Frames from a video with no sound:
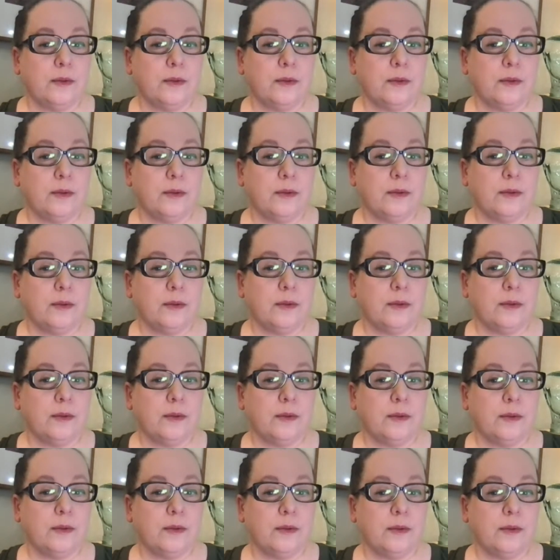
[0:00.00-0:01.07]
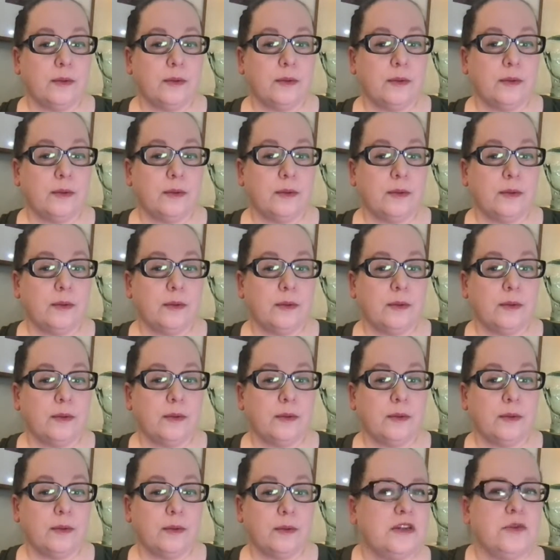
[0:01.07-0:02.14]
I can buy like $100
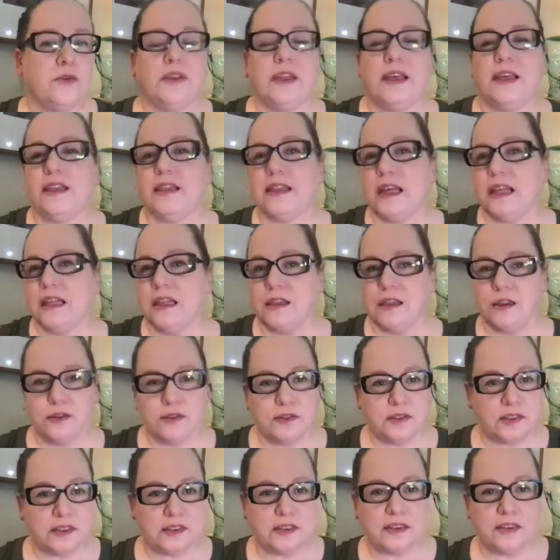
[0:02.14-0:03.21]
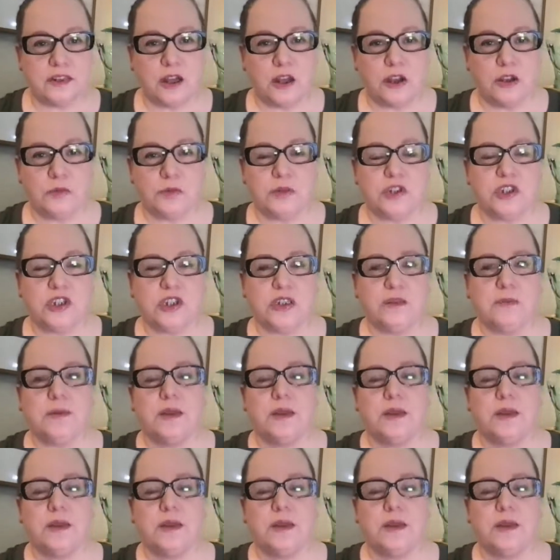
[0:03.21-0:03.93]
machine or like that little $60 machine,